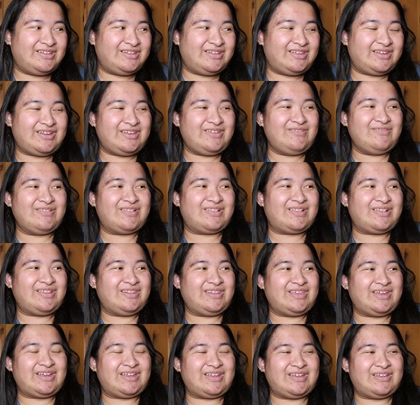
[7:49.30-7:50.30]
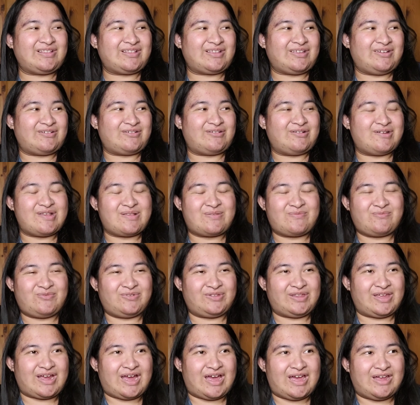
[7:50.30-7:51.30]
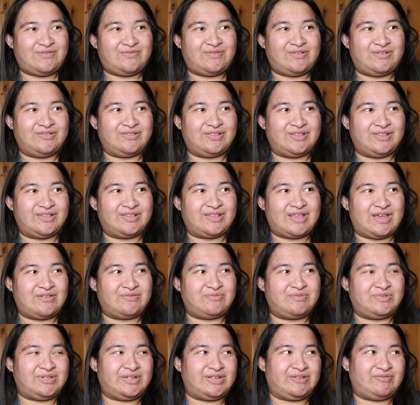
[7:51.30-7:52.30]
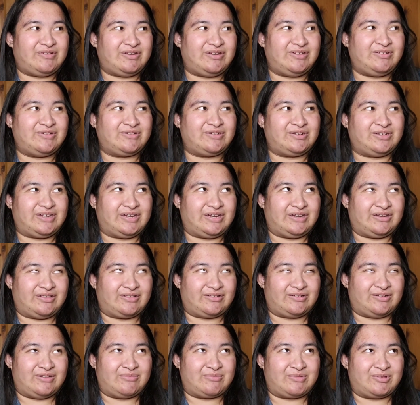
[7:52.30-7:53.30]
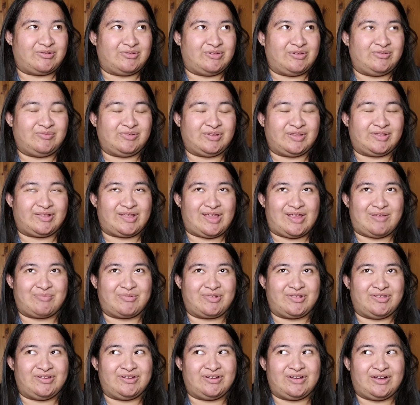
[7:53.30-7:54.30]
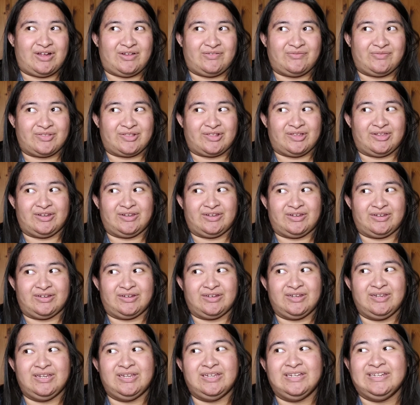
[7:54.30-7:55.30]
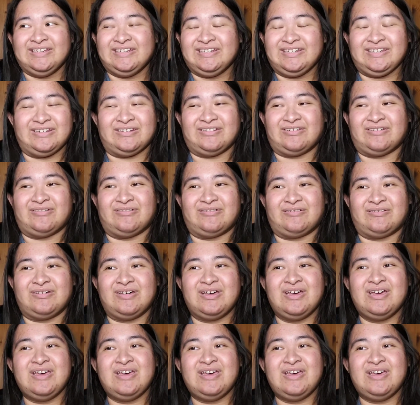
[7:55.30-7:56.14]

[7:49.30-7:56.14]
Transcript: like you would see like it's all crisp for like iPhones and stuff, but like when you go to like Instagram story with Samsung, all of a sudden, you know,